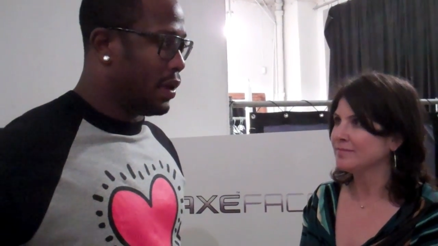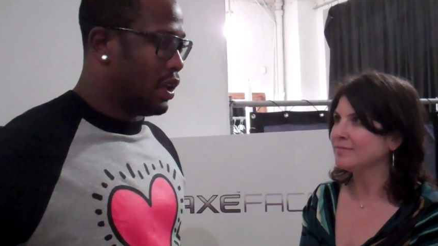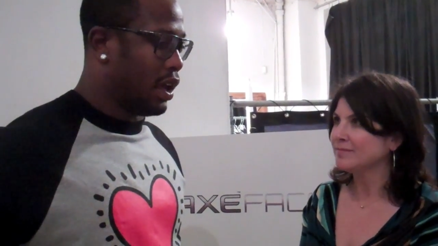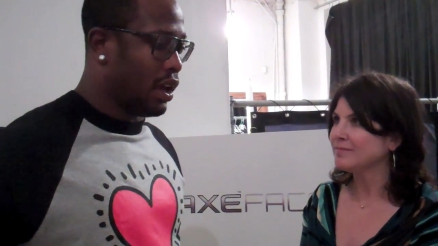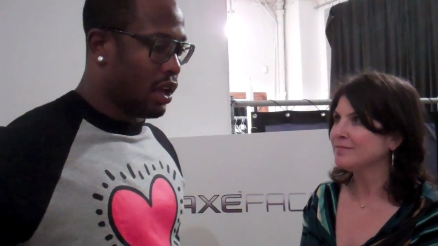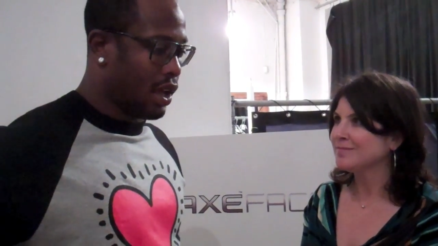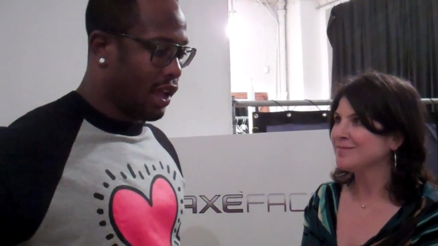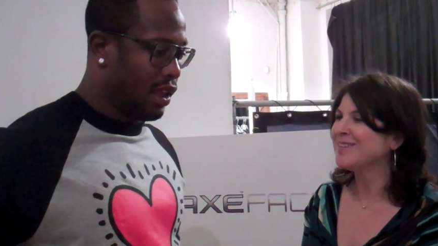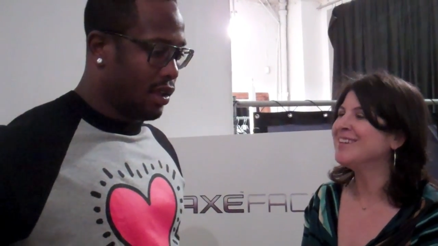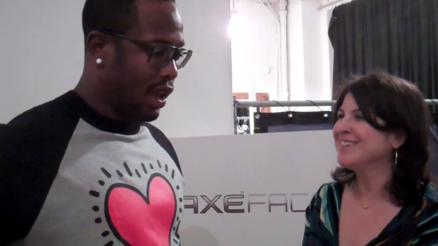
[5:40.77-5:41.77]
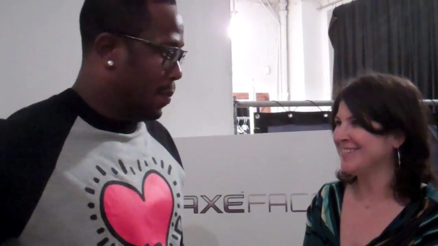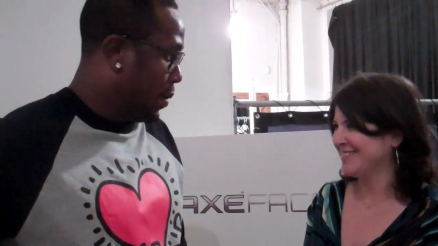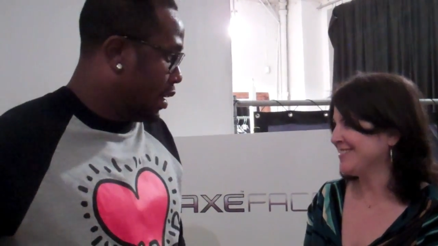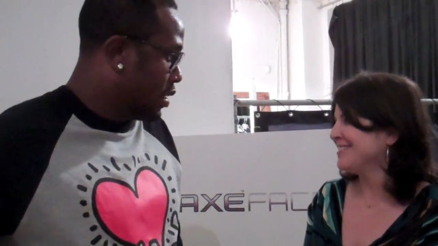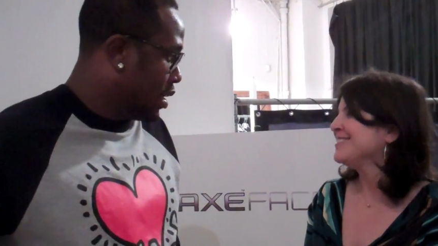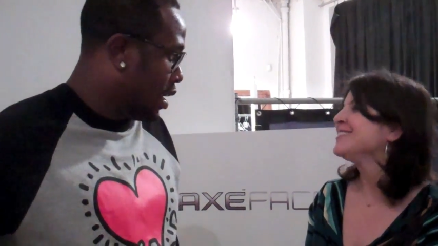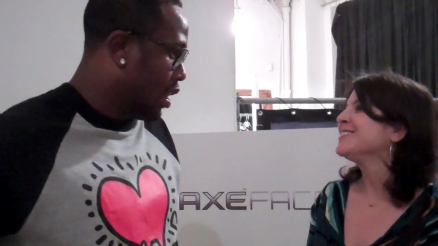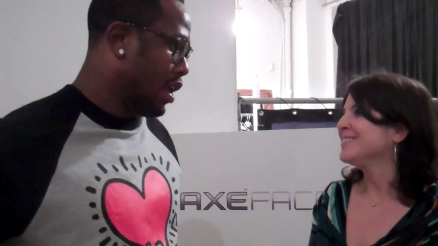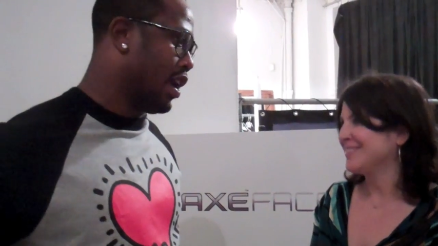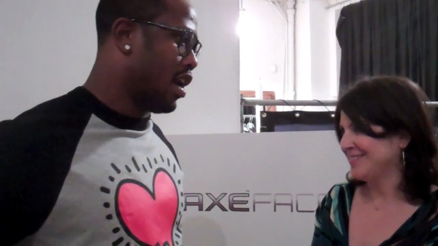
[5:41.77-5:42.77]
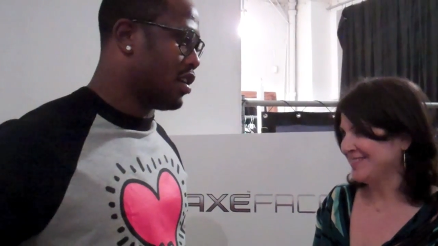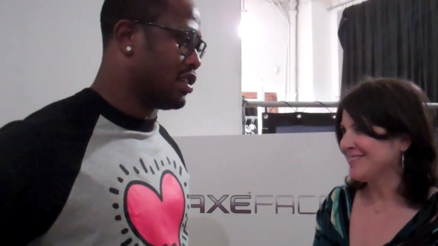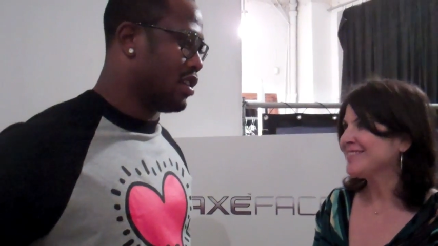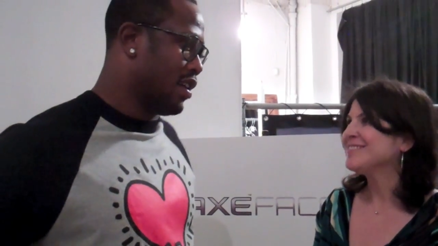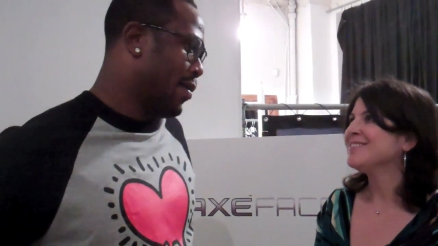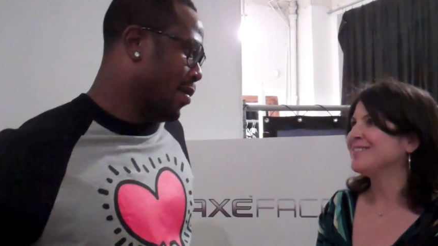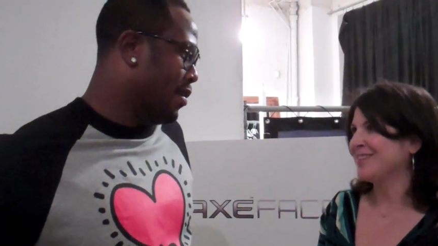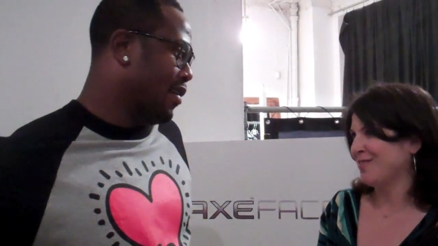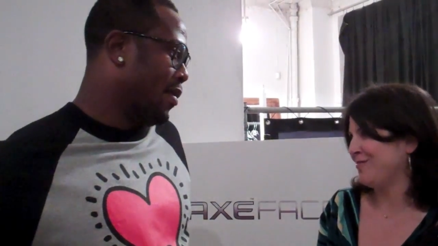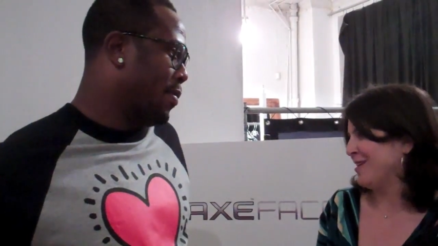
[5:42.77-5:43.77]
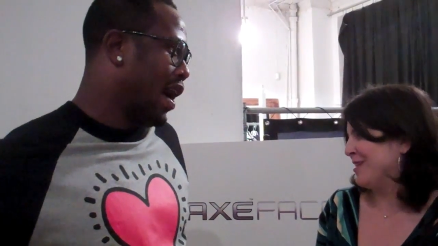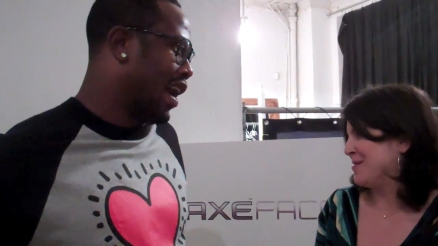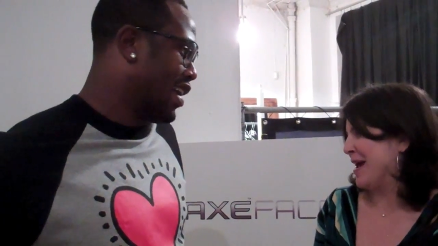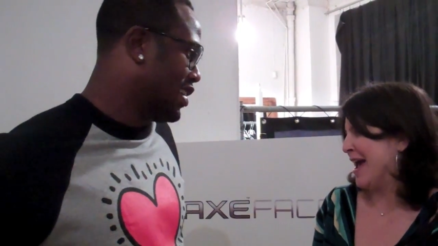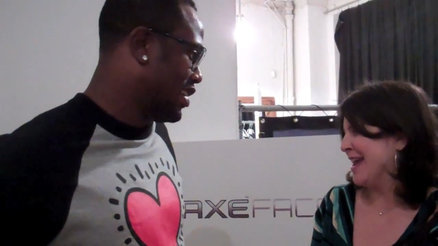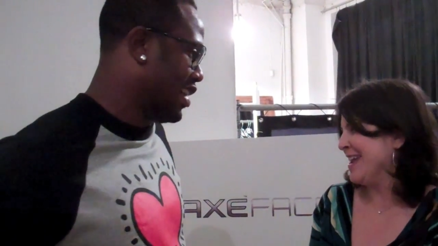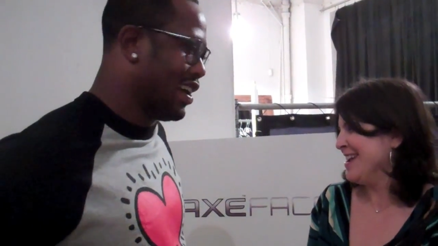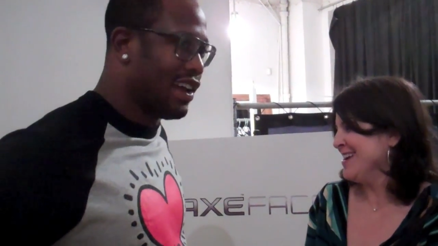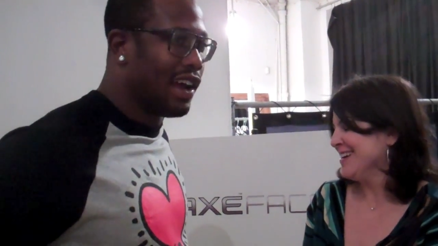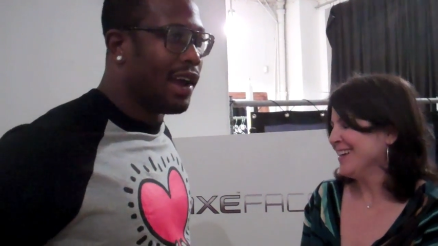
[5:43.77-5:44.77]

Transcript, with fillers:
Speaker 1: be a, a, beast in the league also. I mean, I'm a little bit biased, yeah.